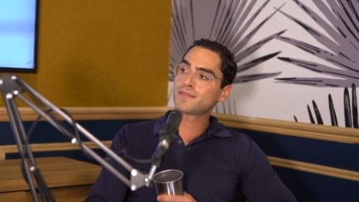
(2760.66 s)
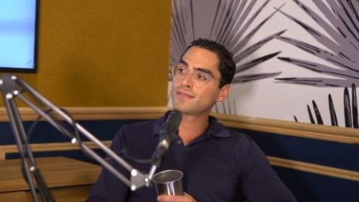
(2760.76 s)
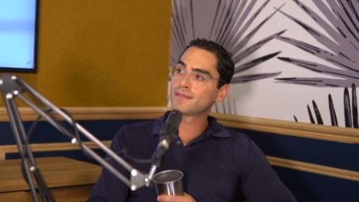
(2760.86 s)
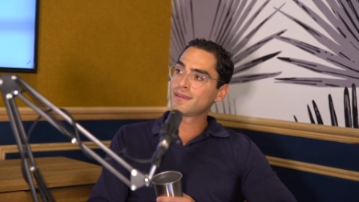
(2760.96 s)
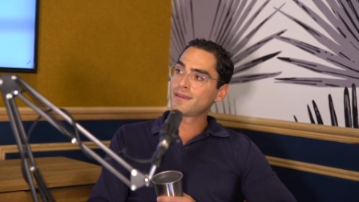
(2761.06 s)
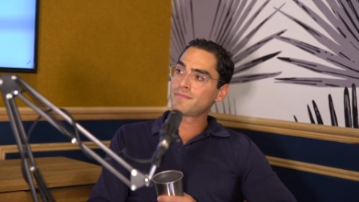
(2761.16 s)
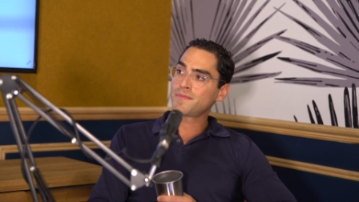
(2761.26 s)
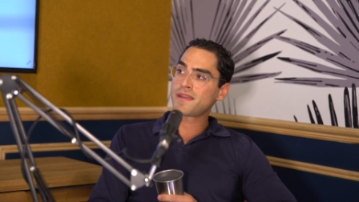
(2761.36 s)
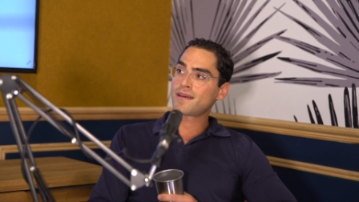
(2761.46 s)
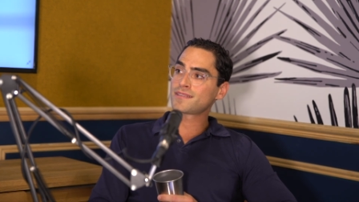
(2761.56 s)
then
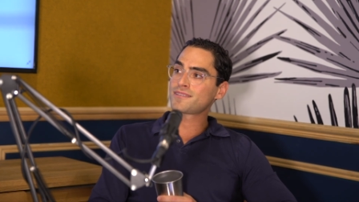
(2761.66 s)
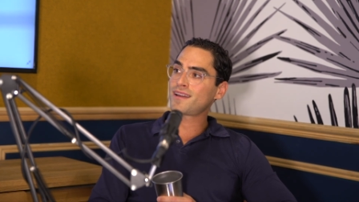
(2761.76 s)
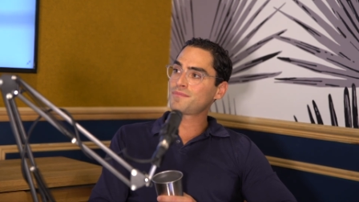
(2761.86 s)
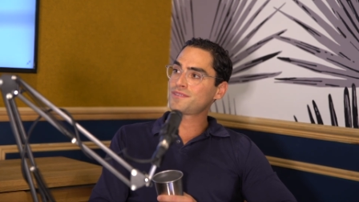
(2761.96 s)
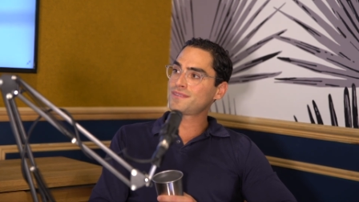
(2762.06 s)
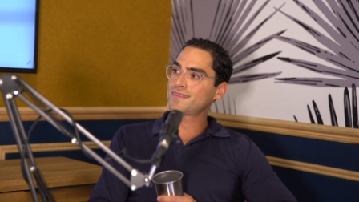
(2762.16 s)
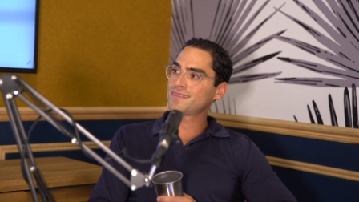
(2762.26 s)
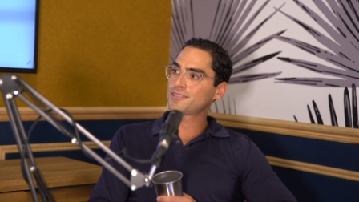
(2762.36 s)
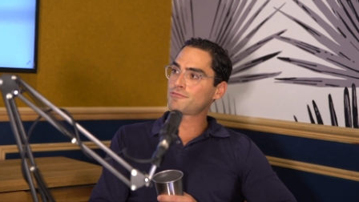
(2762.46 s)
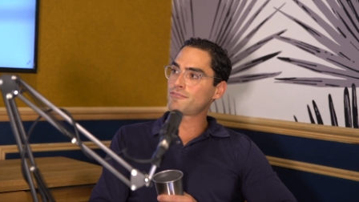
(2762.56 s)
maybe now's the time to,
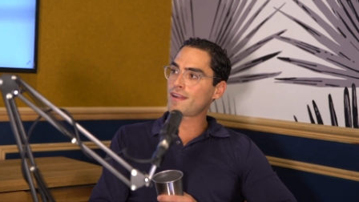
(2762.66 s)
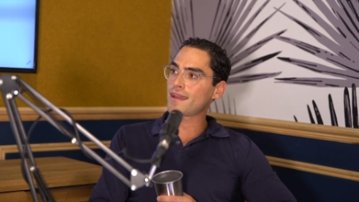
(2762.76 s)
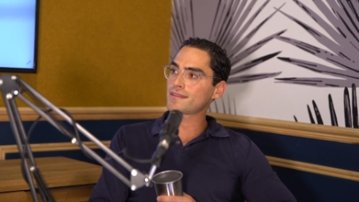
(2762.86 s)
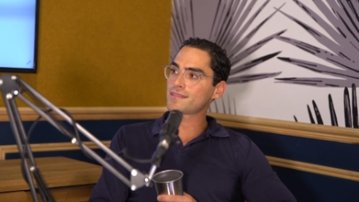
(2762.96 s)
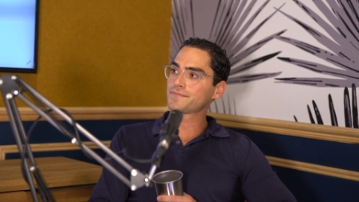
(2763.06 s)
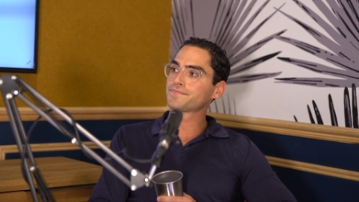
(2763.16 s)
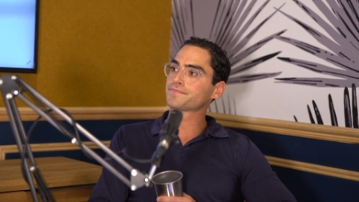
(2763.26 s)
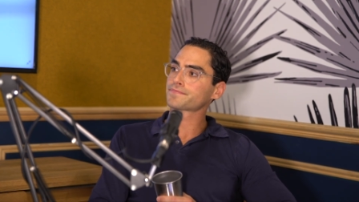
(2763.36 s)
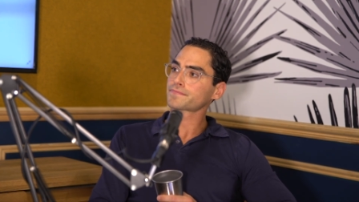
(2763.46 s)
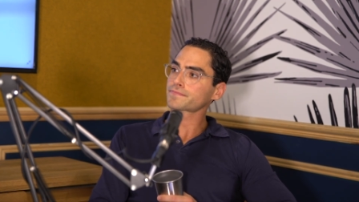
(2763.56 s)
to reflect.
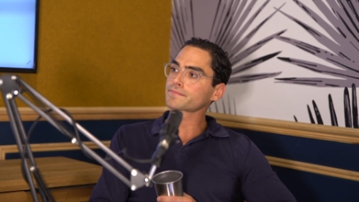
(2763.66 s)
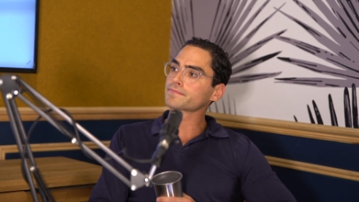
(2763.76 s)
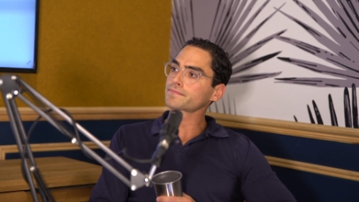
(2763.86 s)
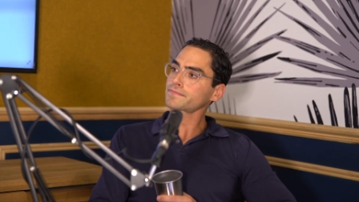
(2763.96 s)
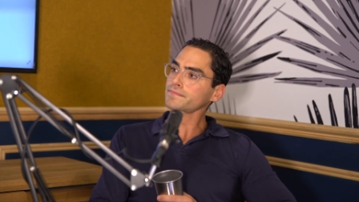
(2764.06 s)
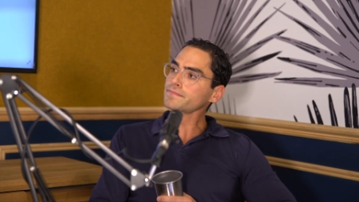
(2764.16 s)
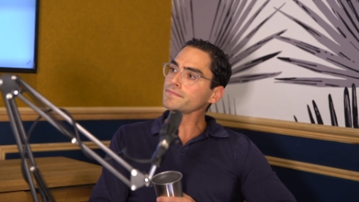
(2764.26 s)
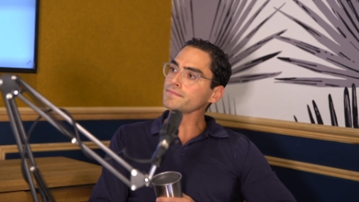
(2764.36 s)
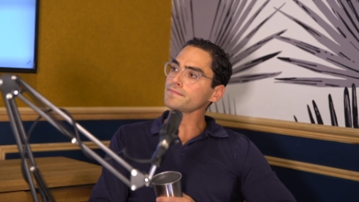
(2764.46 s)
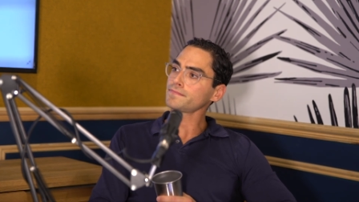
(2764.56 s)
Fantastic.